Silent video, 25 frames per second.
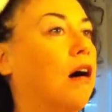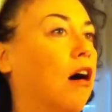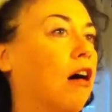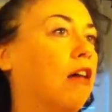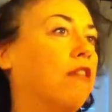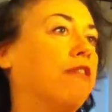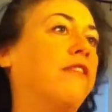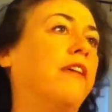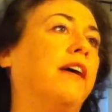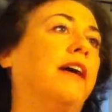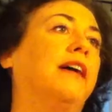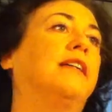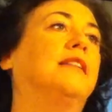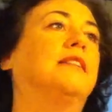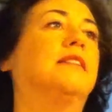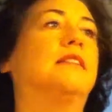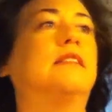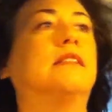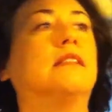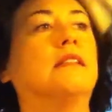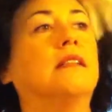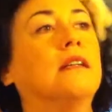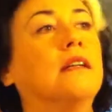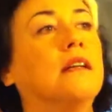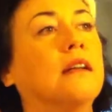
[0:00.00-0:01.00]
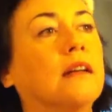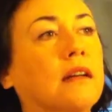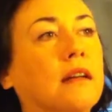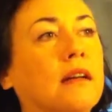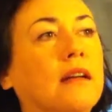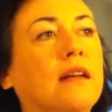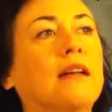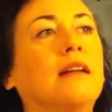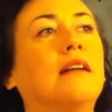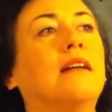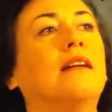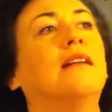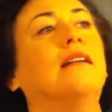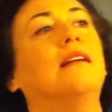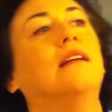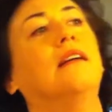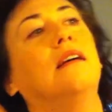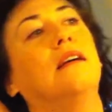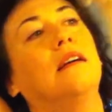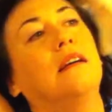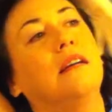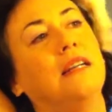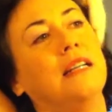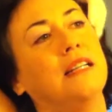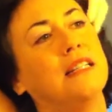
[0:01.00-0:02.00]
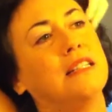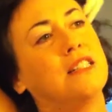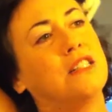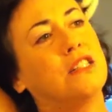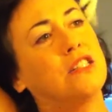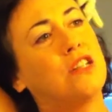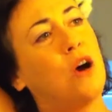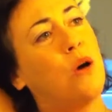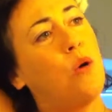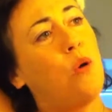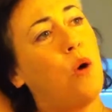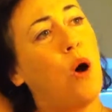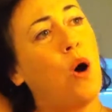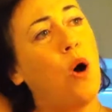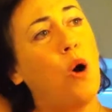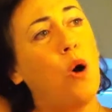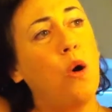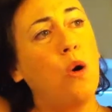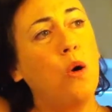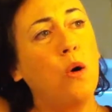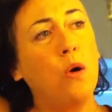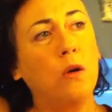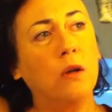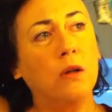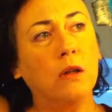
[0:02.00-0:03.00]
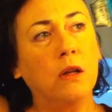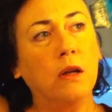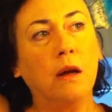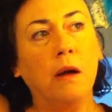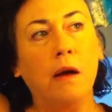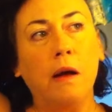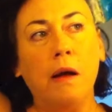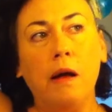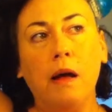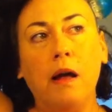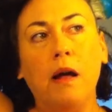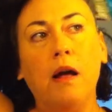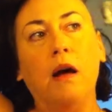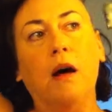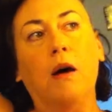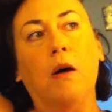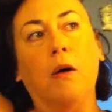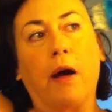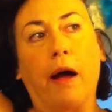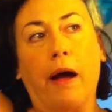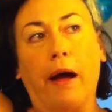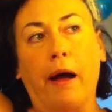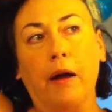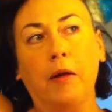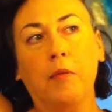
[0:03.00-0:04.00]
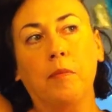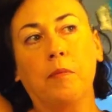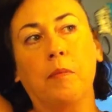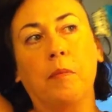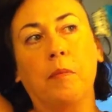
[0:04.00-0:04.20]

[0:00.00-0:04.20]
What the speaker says: our face. It's so old. Okay.